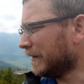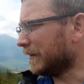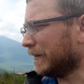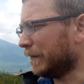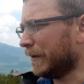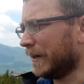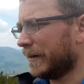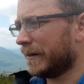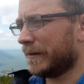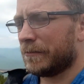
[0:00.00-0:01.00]
So I've made
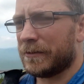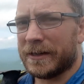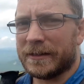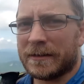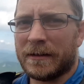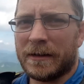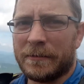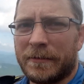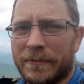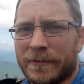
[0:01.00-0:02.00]
it into the Whites,
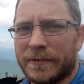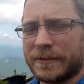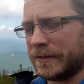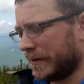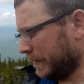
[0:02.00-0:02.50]
climbed the first